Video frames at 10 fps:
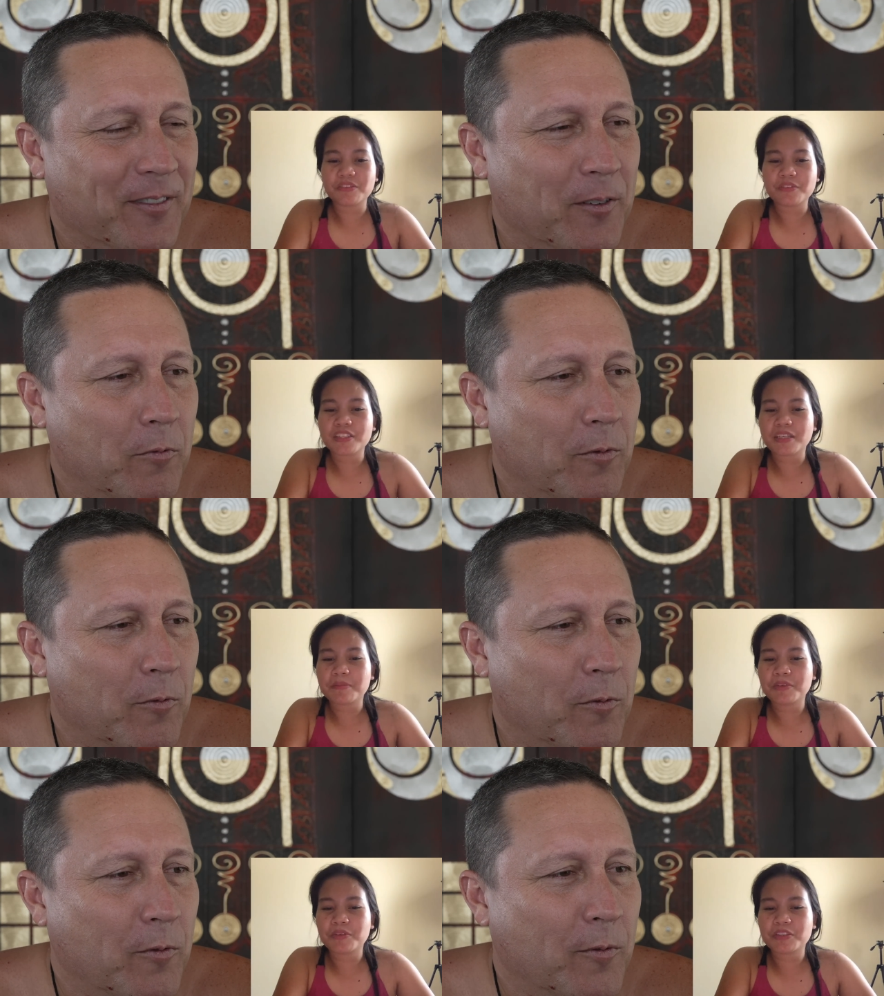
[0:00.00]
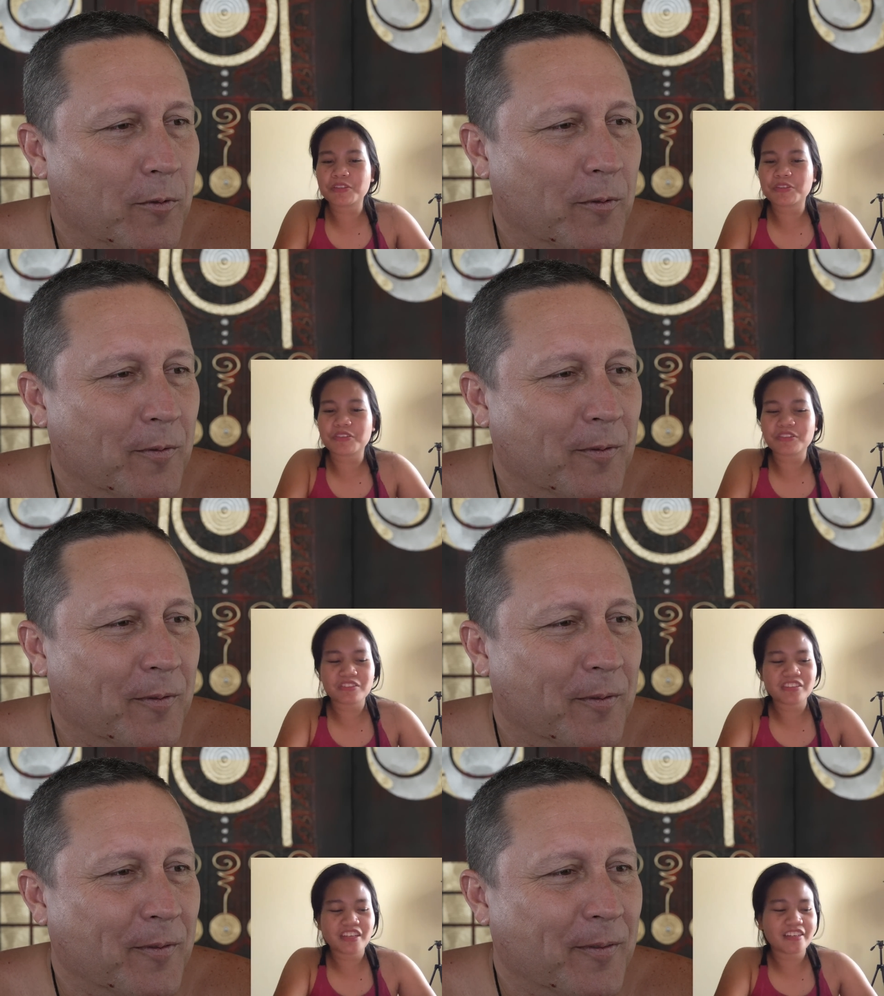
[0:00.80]
Speaker 1: What I'm going to cook
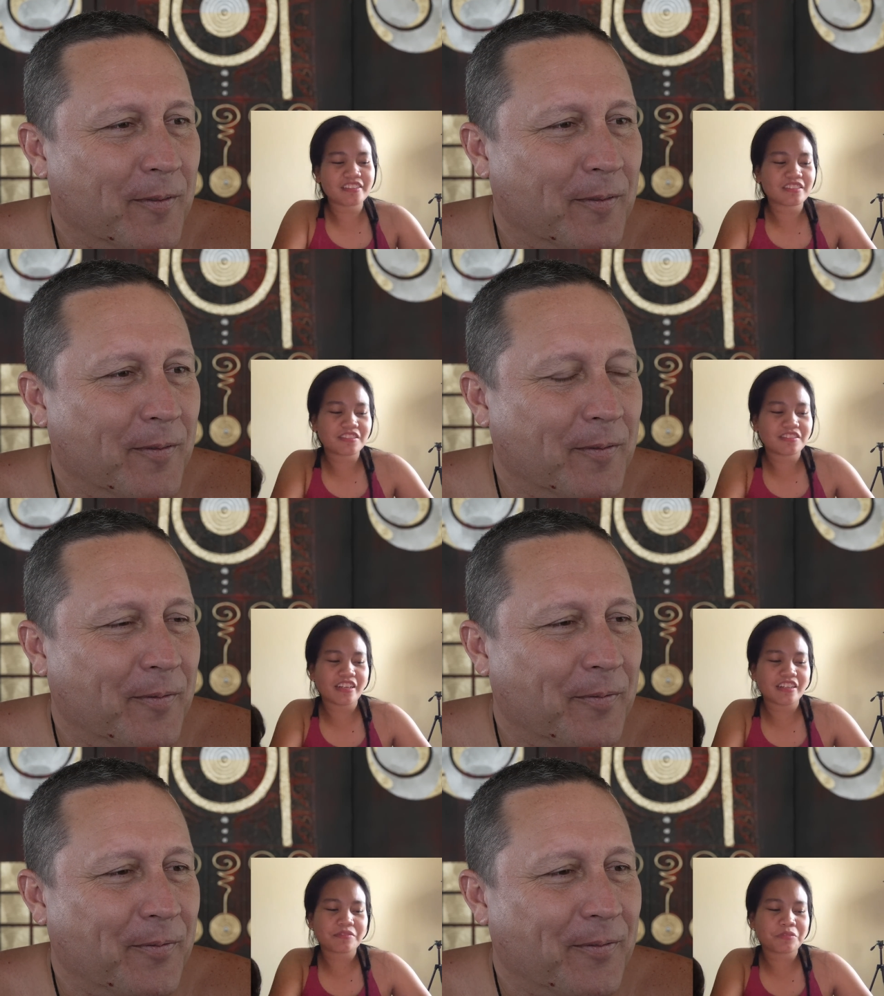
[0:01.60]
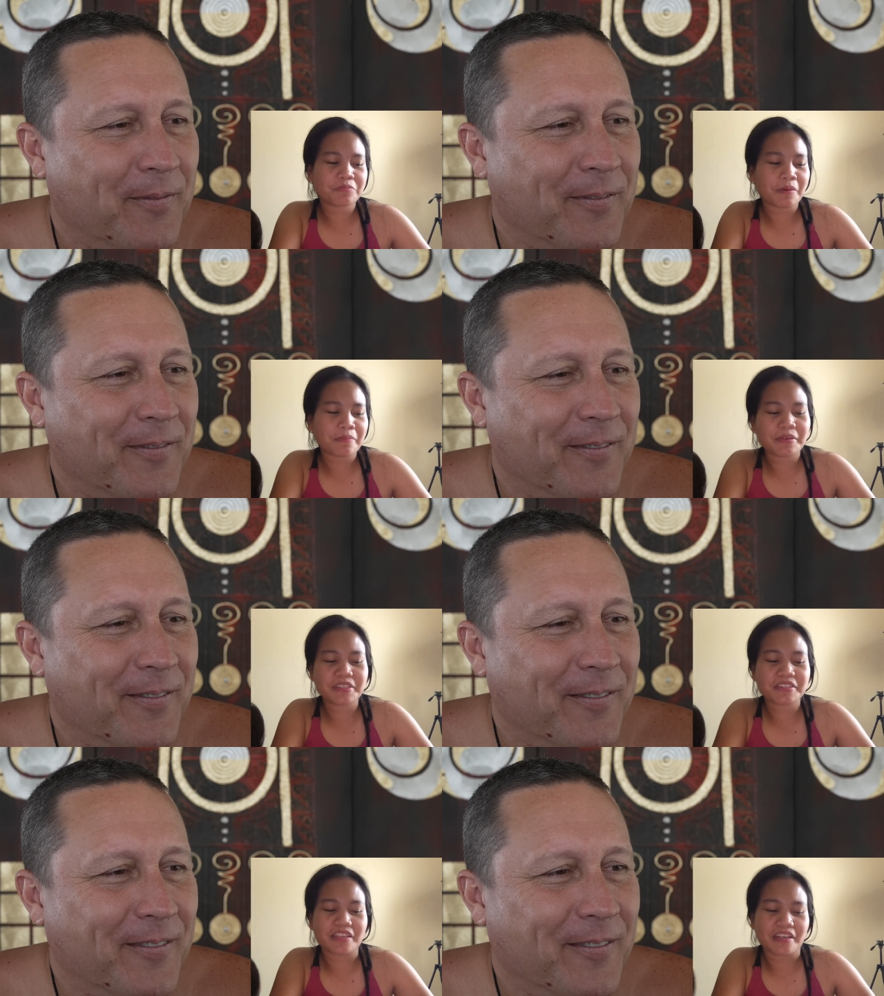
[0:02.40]
tonight for my
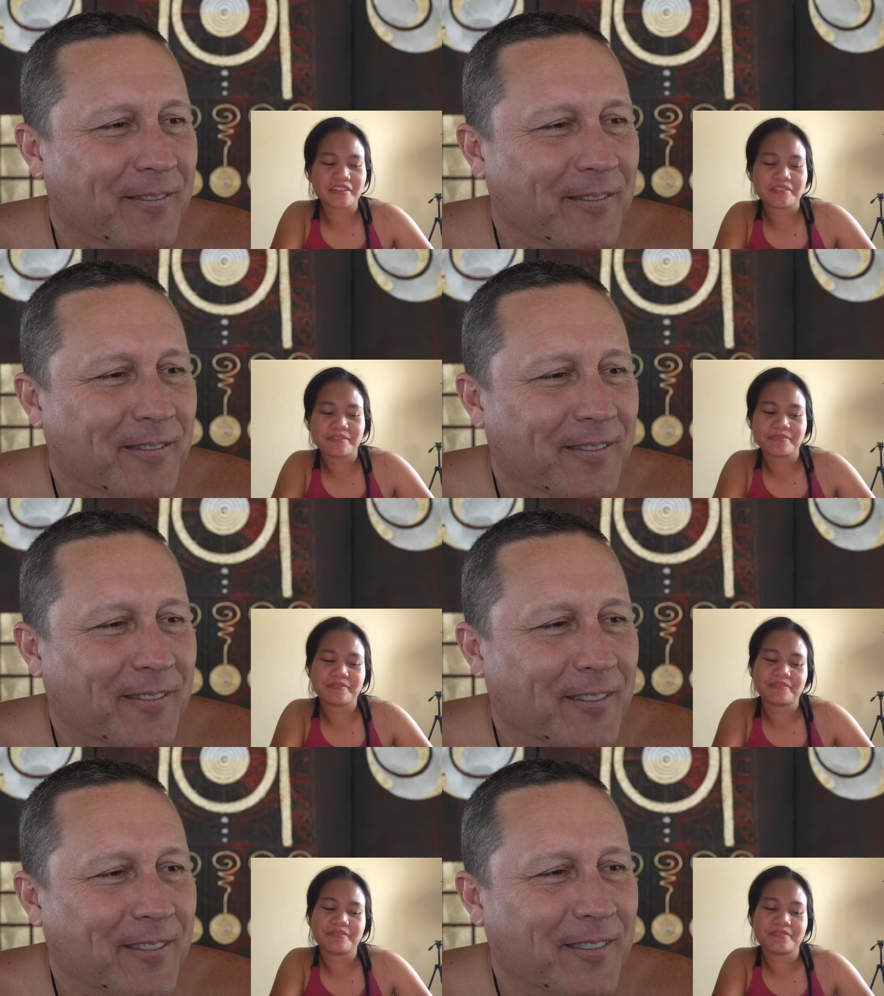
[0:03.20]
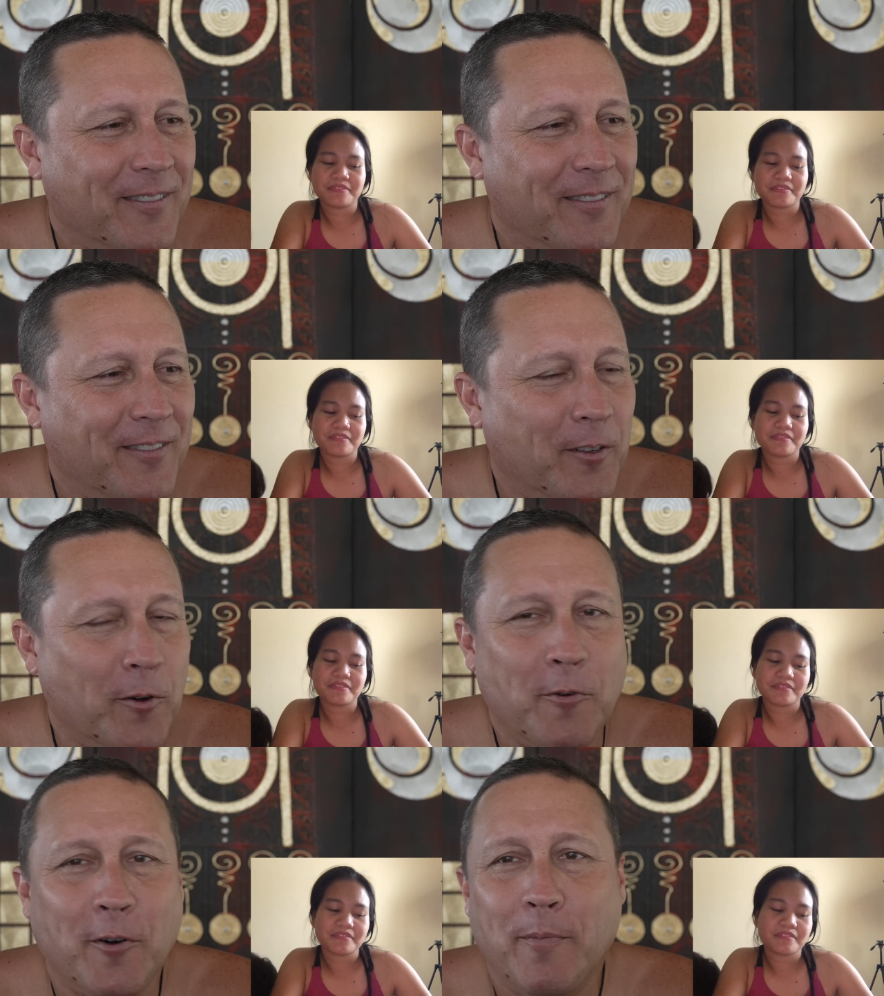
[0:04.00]
birthday.
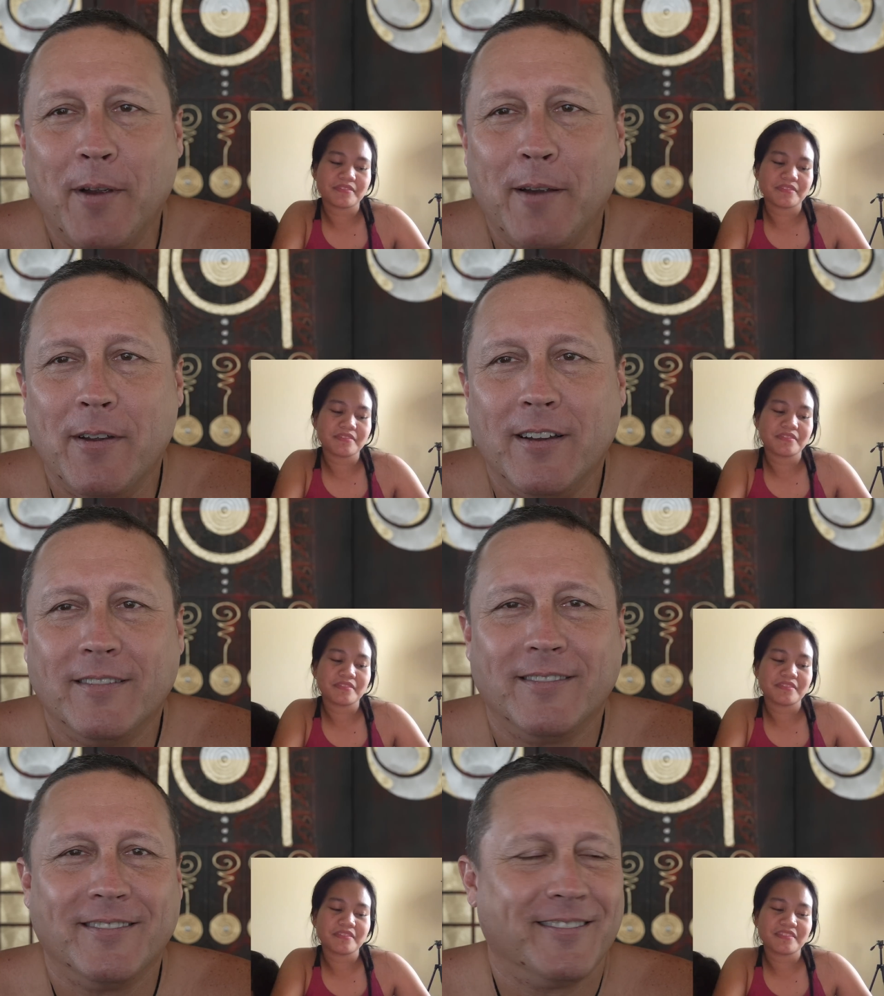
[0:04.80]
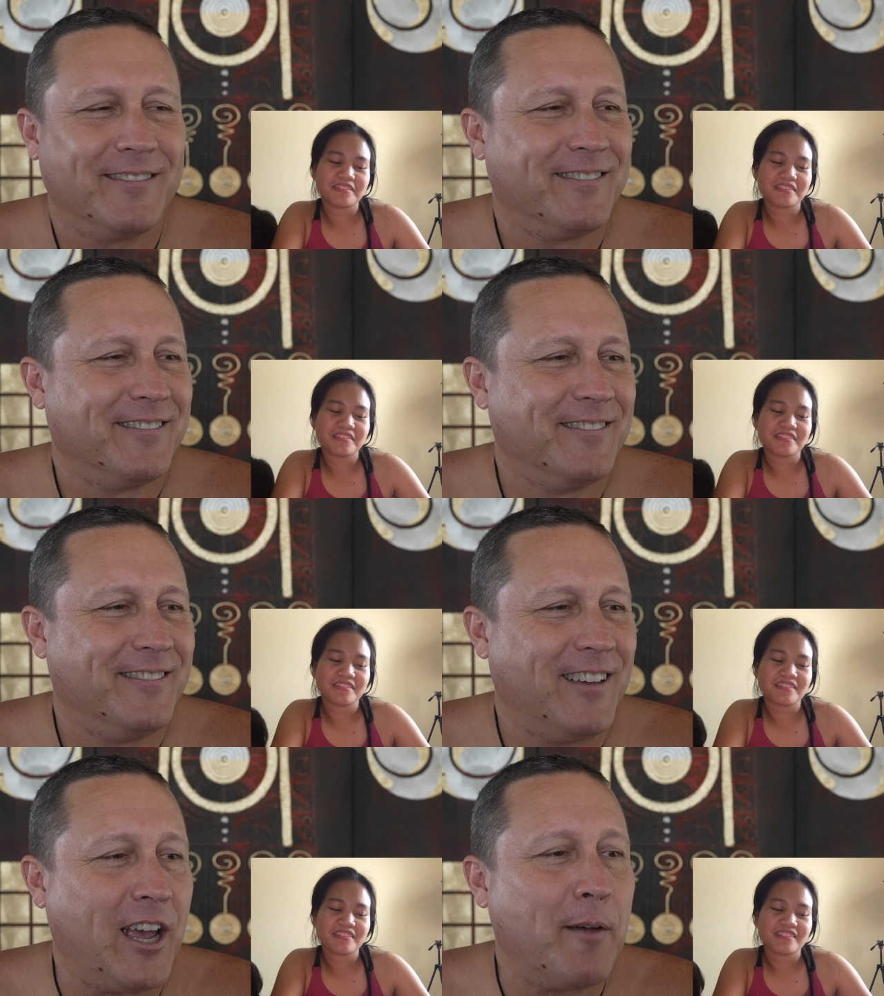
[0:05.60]
Speaker 2: Don't worry, baby.
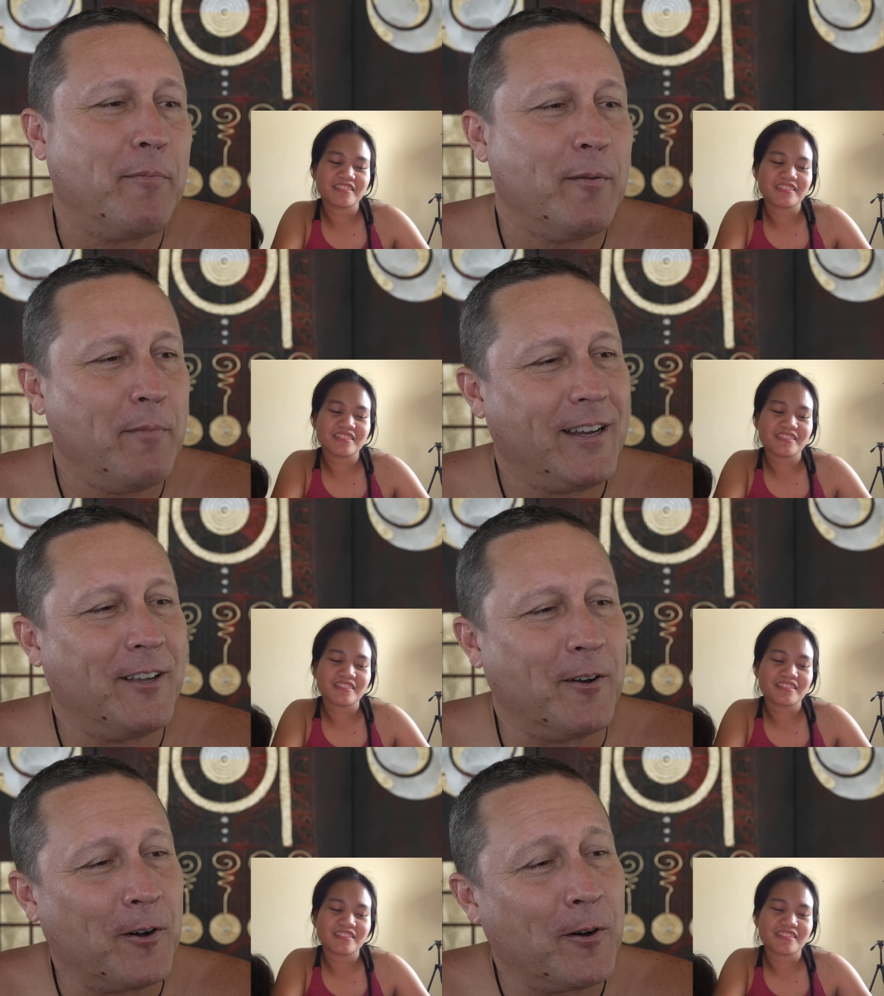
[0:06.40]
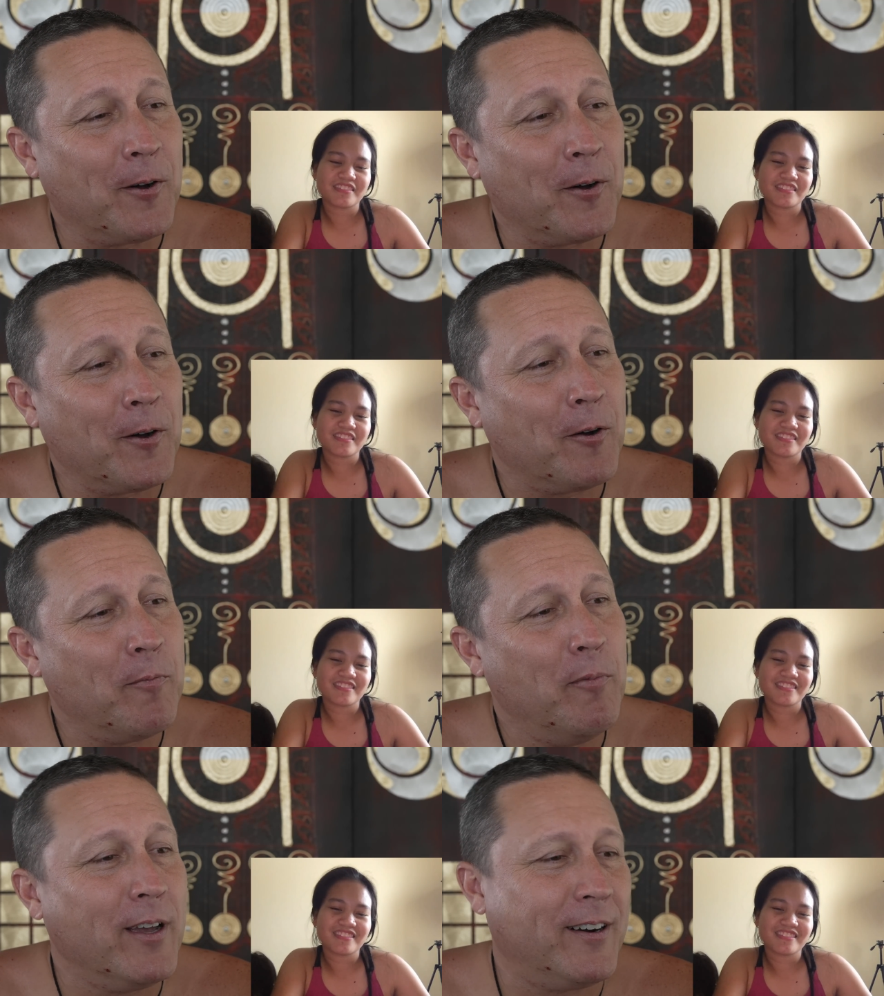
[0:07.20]
Happy to make it
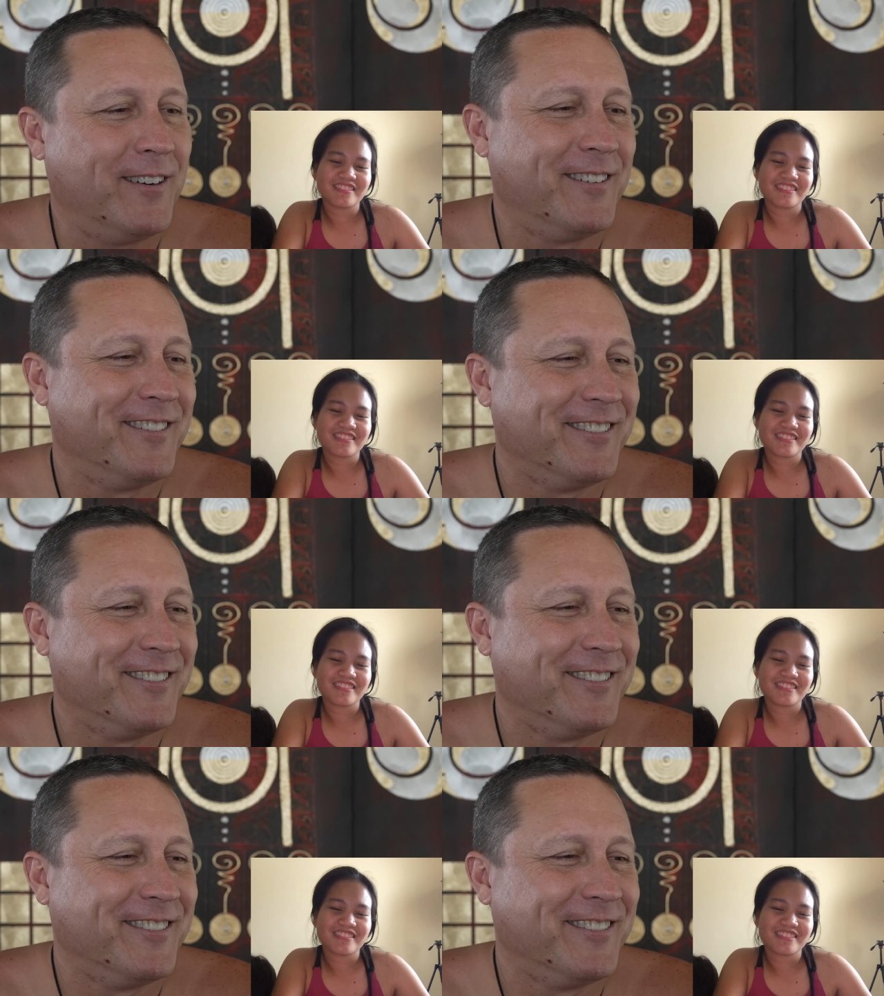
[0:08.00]
all better.